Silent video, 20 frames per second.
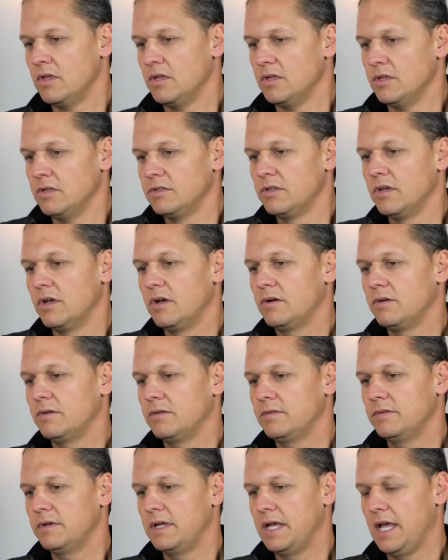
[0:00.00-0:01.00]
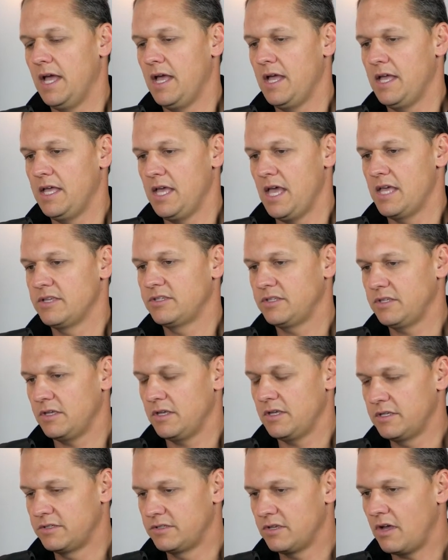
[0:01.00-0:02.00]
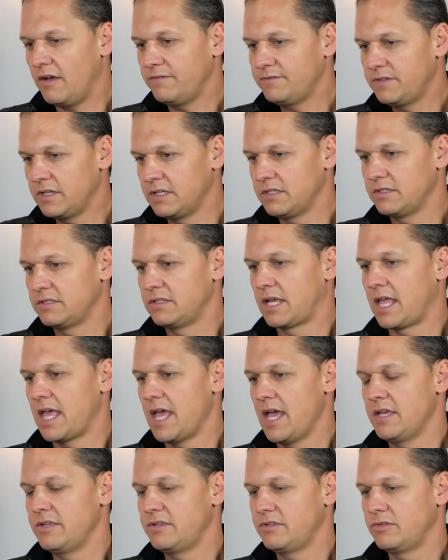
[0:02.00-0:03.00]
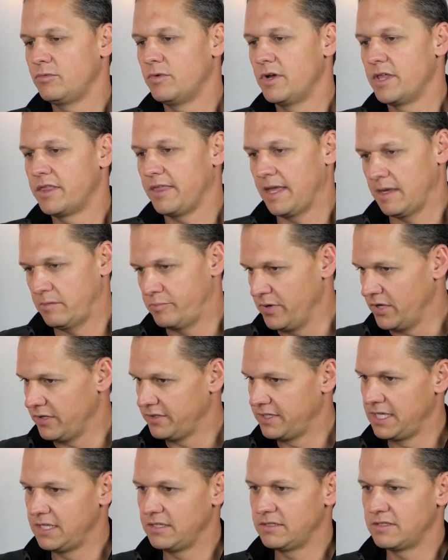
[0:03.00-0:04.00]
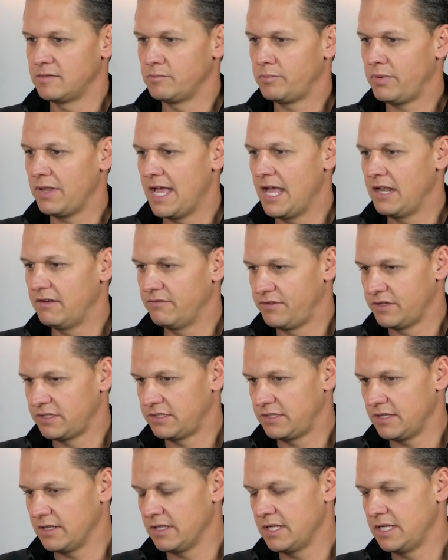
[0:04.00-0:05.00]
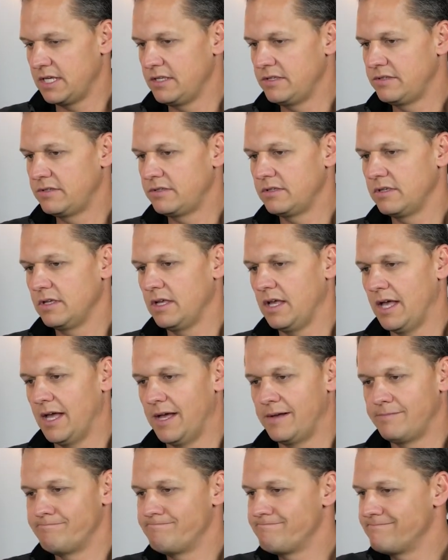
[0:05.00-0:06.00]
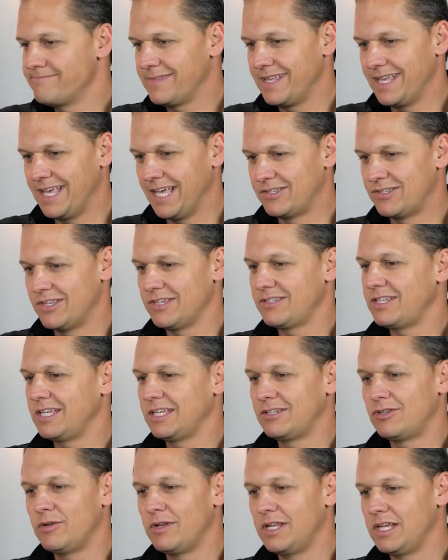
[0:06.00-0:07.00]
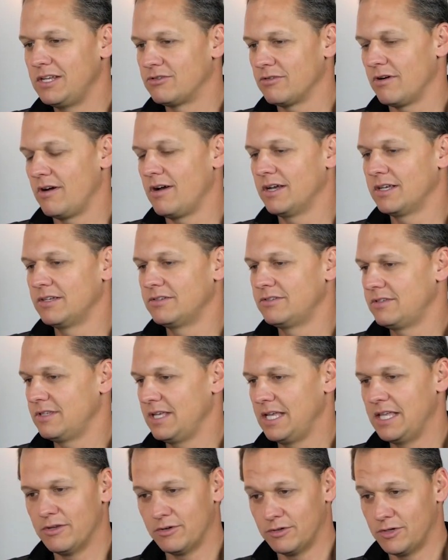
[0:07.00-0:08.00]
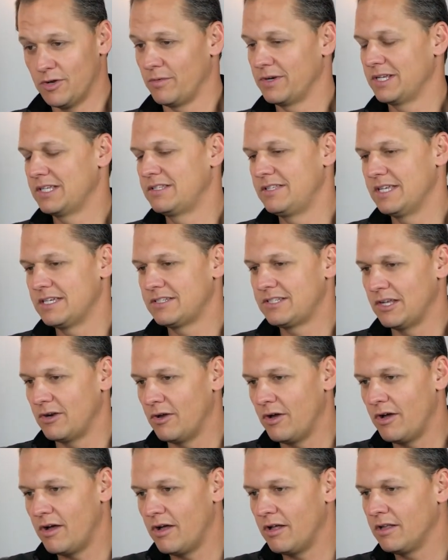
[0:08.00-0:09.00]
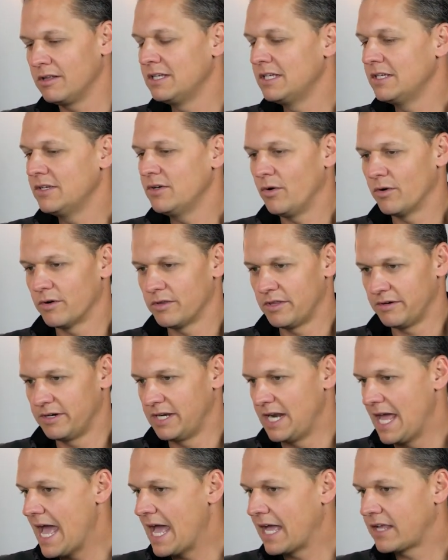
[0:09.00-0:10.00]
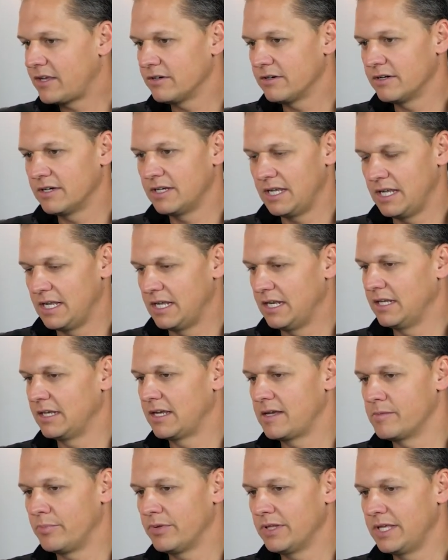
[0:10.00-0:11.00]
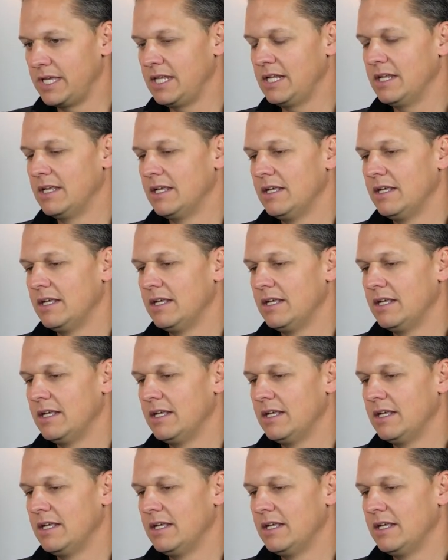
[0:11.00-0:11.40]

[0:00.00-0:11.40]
So as often is the case with like buildings and plant and facilities, existing 2D drawings either don't exist at all or they're inaccurate and incomplete.